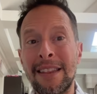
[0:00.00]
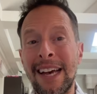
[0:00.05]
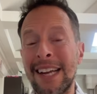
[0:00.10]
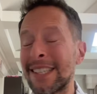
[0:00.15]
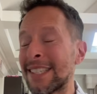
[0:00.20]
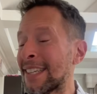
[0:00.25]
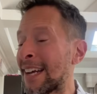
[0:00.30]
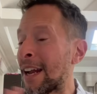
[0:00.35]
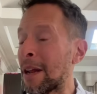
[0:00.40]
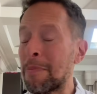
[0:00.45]

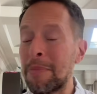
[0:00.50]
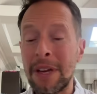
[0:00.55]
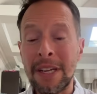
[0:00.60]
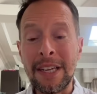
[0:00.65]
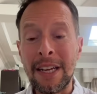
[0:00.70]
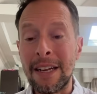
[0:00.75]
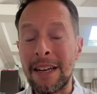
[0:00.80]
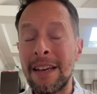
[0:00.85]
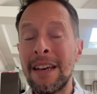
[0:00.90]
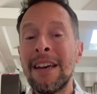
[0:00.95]
That's not
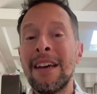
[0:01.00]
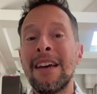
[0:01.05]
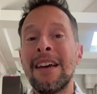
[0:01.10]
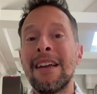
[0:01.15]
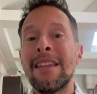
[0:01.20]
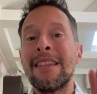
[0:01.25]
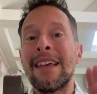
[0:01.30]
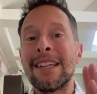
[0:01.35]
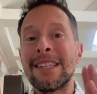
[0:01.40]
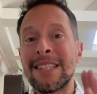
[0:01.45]
opinion,
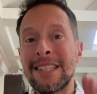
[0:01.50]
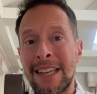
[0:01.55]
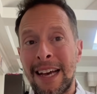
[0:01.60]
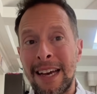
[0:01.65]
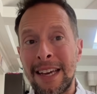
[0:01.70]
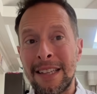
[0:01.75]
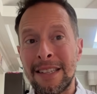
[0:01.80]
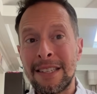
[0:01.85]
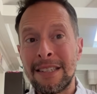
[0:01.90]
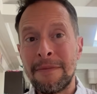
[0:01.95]
that's
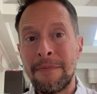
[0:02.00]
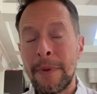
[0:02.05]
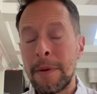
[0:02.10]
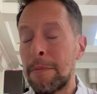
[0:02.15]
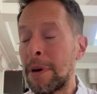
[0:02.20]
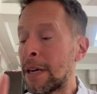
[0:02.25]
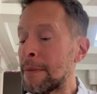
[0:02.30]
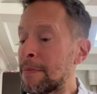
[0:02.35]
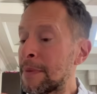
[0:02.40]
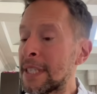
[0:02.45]
science.
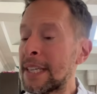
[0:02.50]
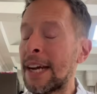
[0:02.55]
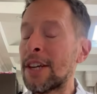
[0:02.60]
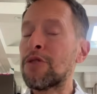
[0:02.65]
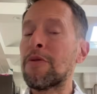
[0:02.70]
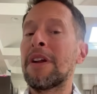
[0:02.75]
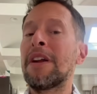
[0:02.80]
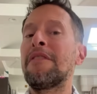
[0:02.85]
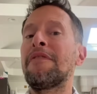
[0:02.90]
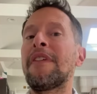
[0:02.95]
But
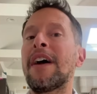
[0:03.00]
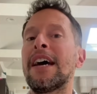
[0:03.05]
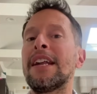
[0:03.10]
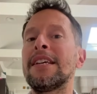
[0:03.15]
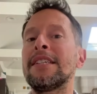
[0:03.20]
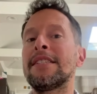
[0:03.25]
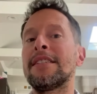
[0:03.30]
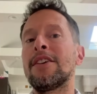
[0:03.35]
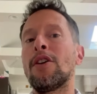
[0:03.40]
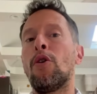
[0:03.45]
saturated fat
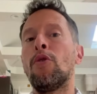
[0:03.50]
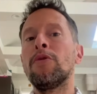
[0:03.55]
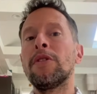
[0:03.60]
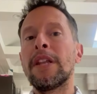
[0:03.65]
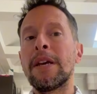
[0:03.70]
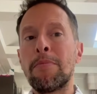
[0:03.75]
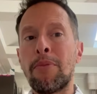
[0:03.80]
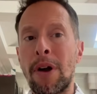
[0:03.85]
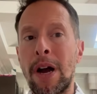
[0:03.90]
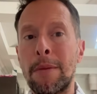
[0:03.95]
isn't the
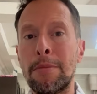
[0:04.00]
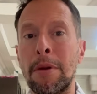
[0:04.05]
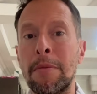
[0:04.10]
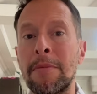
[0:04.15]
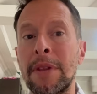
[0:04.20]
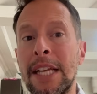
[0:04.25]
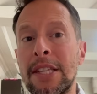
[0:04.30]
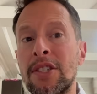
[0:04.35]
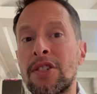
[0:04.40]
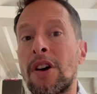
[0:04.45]
only
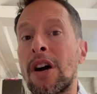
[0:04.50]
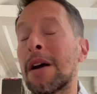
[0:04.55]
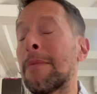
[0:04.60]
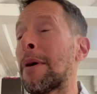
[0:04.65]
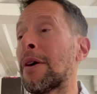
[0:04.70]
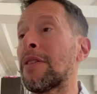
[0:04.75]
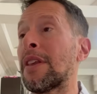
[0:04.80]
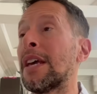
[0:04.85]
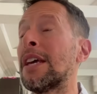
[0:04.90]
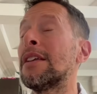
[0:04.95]
problem. Let's talk
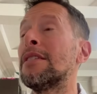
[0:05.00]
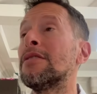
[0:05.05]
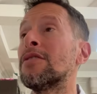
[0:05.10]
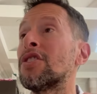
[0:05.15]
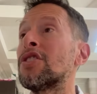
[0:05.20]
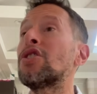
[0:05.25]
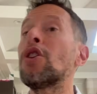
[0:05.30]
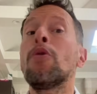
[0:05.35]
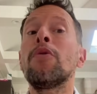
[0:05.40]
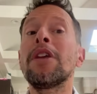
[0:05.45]
about the hidden
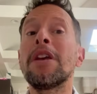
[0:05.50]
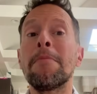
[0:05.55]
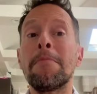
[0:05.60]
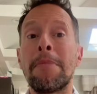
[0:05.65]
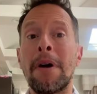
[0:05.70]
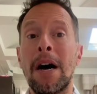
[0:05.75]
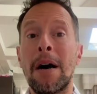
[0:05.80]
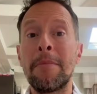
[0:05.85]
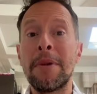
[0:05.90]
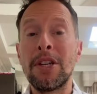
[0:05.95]
sodium
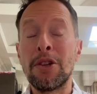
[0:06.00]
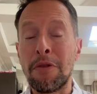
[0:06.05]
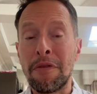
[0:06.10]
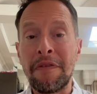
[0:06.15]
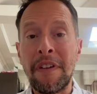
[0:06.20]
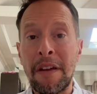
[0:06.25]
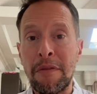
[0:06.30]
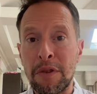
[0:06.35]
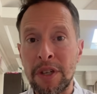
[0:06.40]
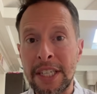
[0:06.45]
bomb in your
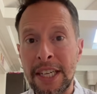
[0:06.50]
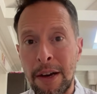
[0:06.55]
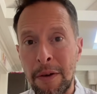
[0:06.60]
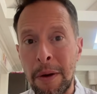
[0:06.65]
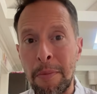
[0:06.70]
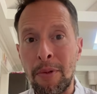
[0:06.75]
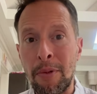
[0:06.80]
favorite dairy